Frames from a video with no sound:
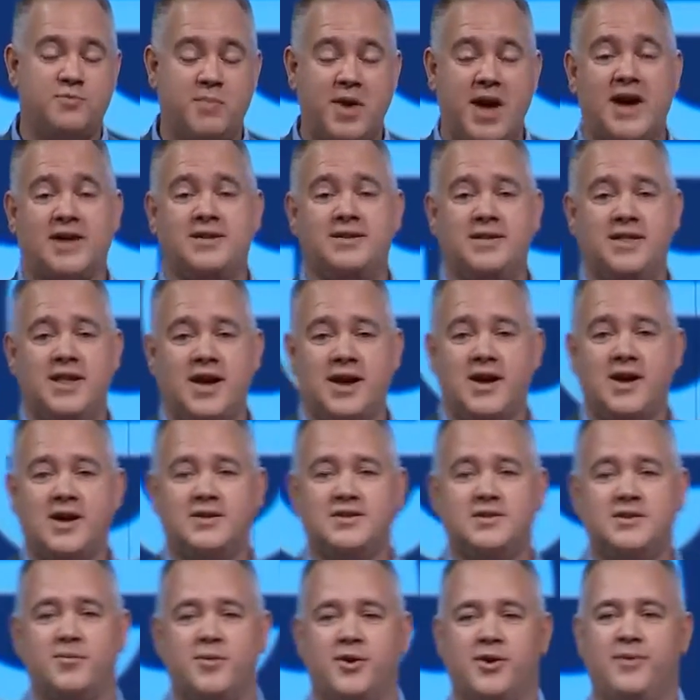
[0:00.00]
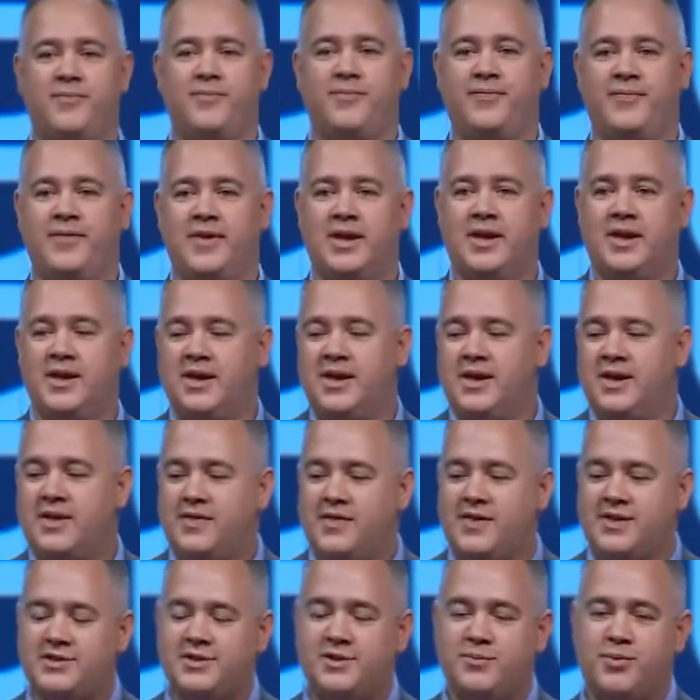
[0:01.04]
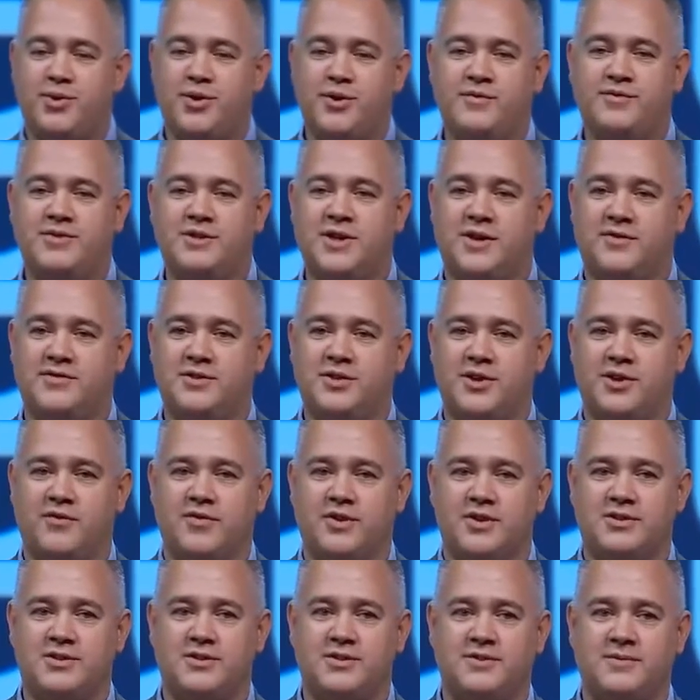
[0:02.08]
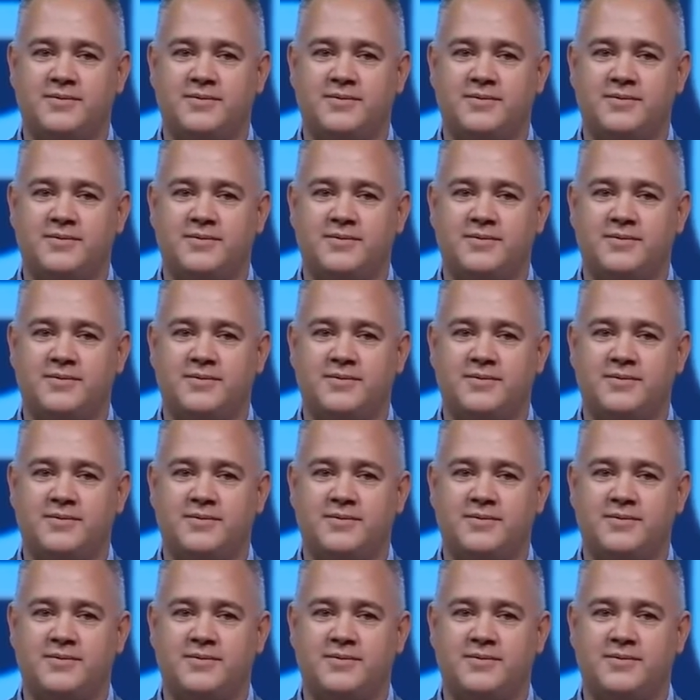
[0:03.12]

back to that customer. This improves self-service.